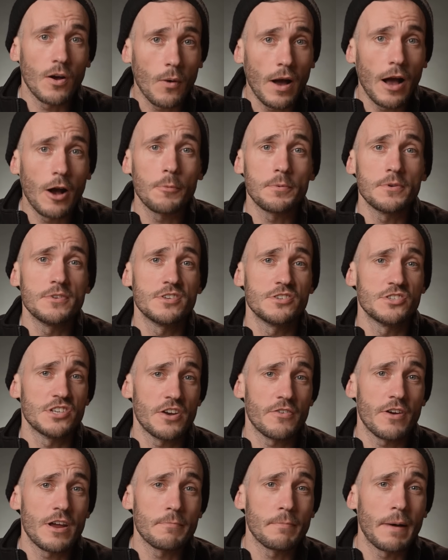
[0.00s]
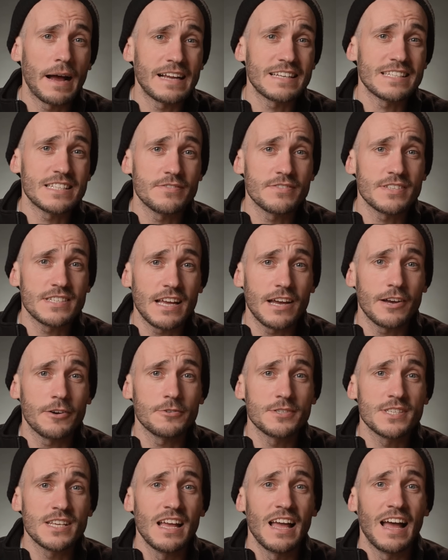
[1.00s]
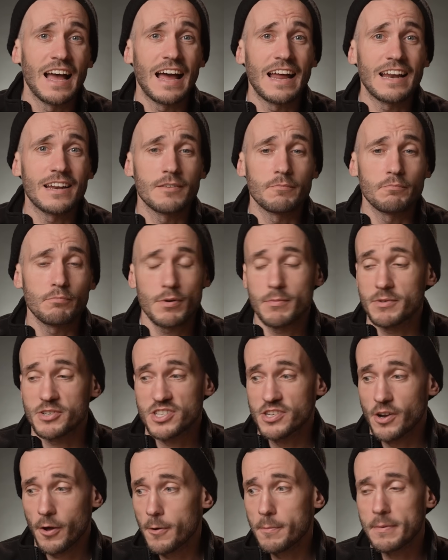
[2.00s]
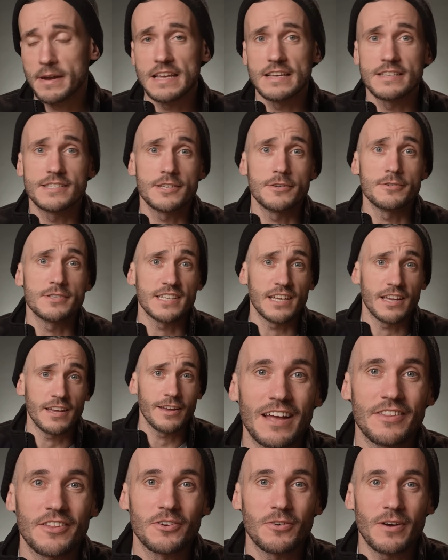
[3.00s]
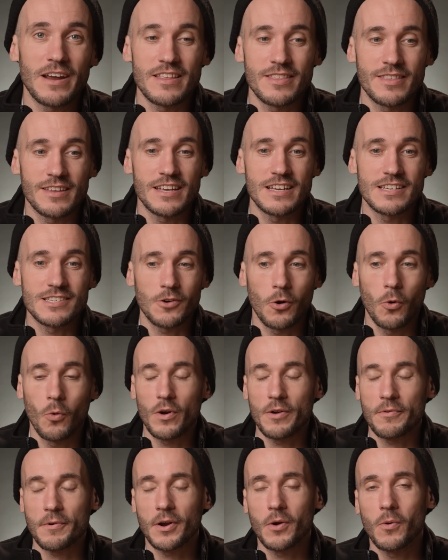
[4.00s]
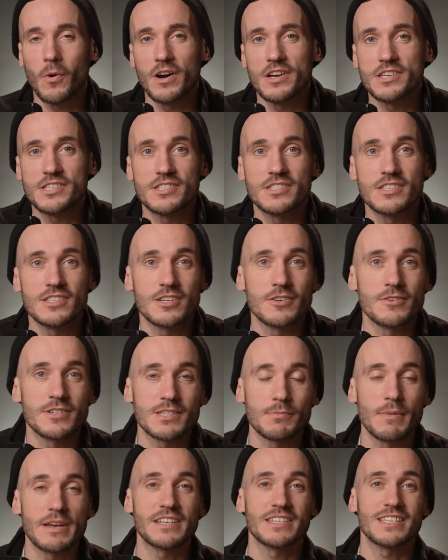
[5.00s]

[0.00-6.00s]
will help you to generate passive sales, and pretty much nobody is using it. And the great thing is, all it requires you to do is to make